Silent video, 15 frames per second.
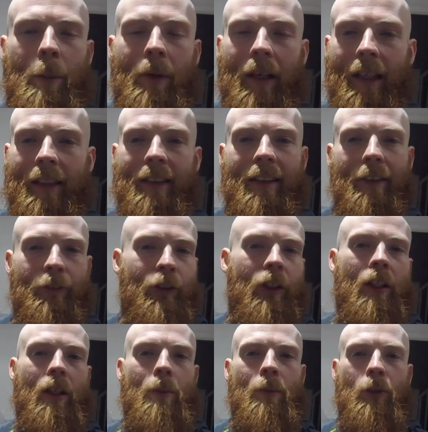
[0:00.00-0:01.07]
plenty of
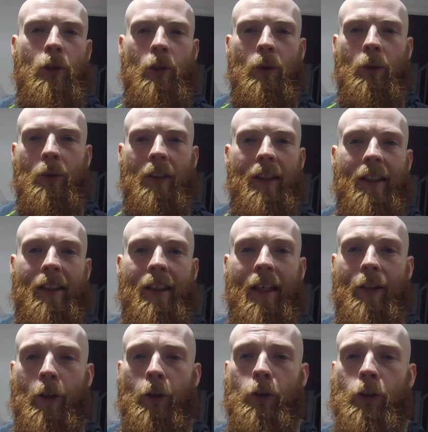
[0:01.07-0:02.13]
time to get
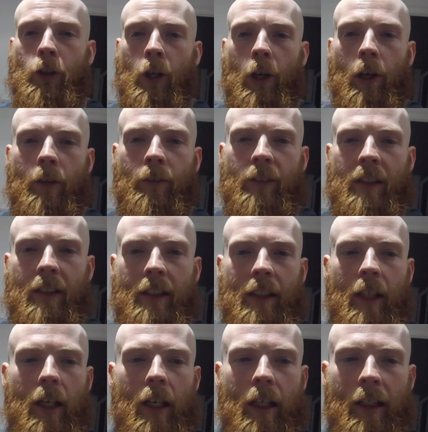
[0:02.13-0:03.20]
those nerves
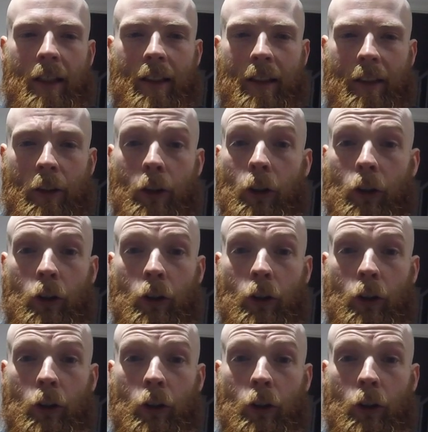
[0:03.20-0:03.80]
under